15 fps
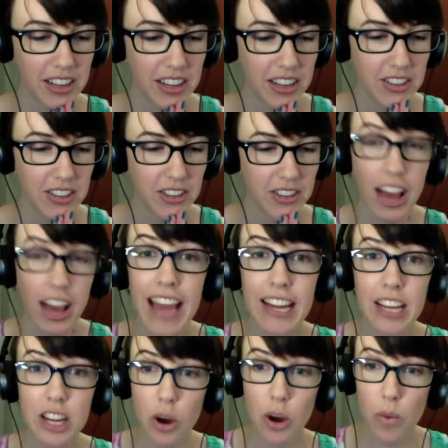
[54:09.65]
and you know
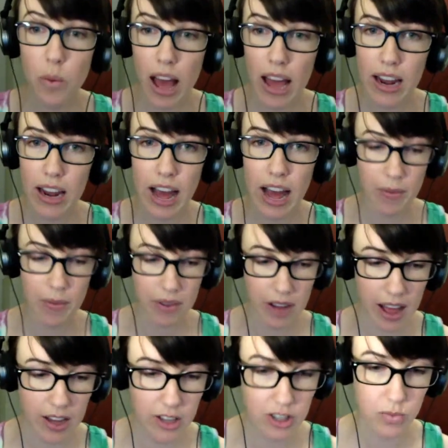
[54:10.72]
what? I
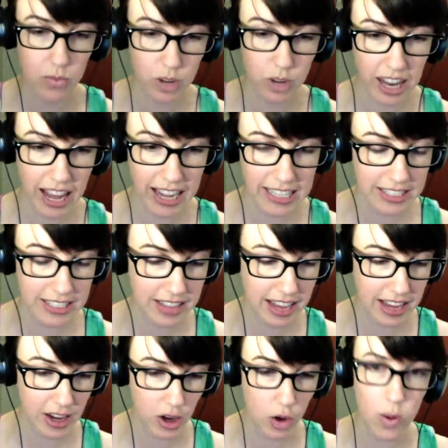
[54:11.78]
would like to say a
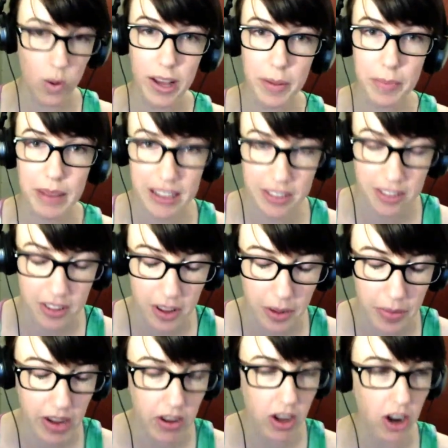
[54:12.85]
quick piece about
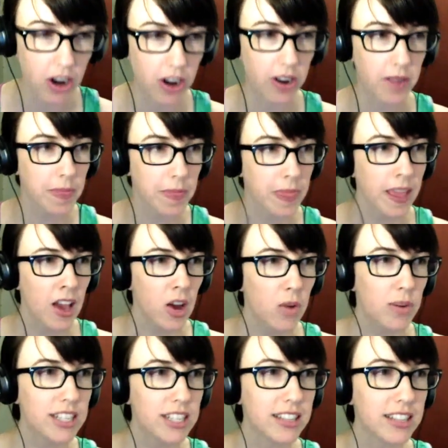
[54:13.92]
Carter, which is
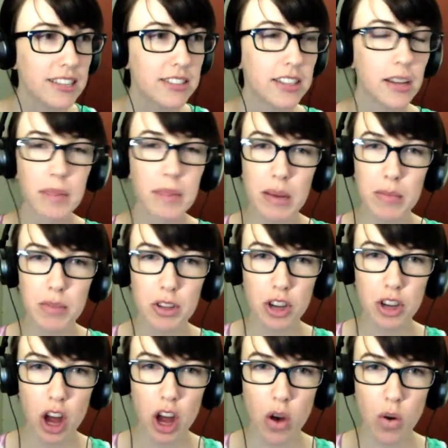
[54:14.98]
that sometimes,
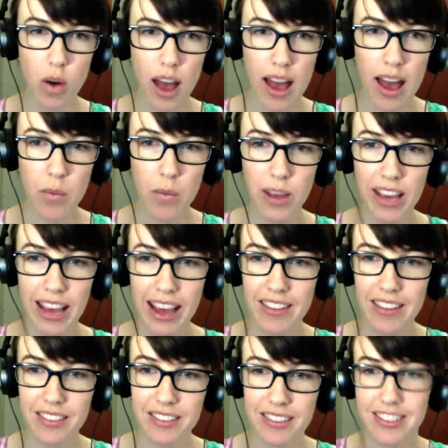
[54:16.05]
we as
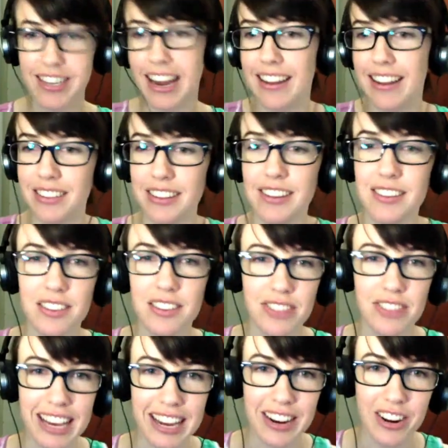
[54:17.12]
denizens of the
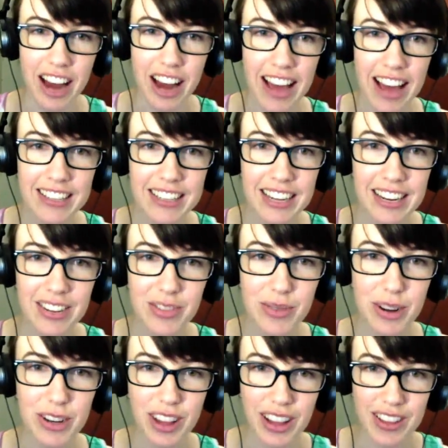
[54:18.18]
internet, and especially
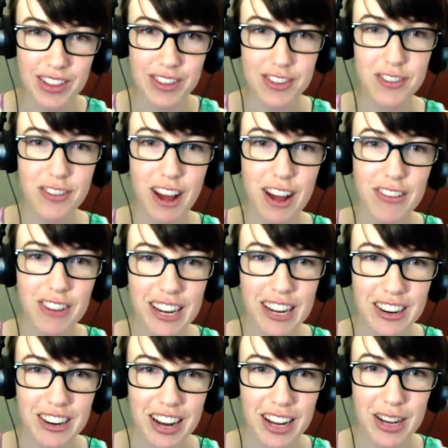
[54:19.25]
like the Survivor
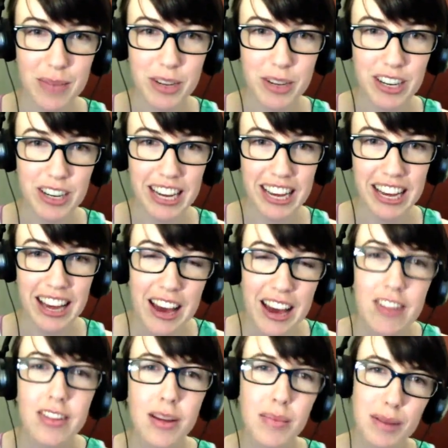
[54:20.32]
internet community,
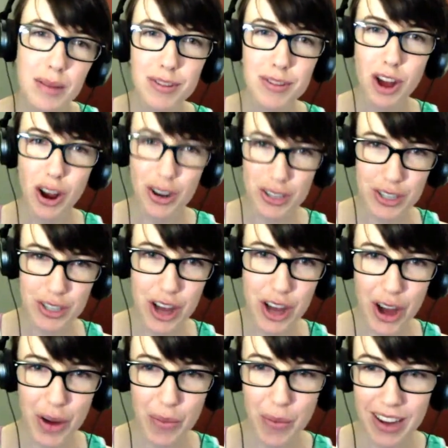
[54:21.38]
sometimes it's hard to know
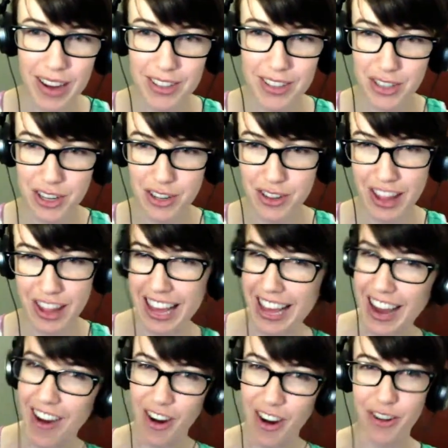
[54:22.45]
what's just like
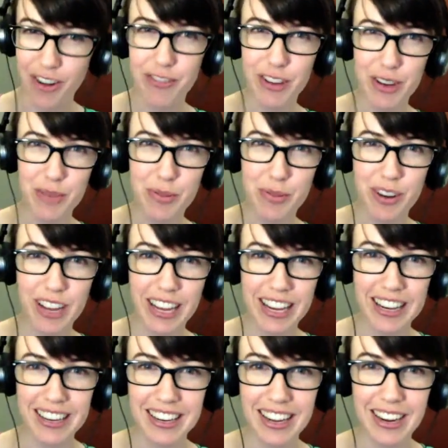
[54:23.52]
our viewpoint
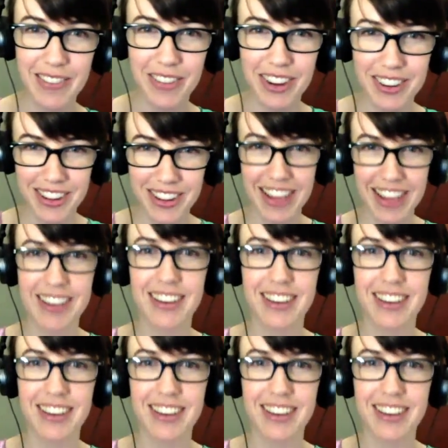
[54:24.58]
and what's like,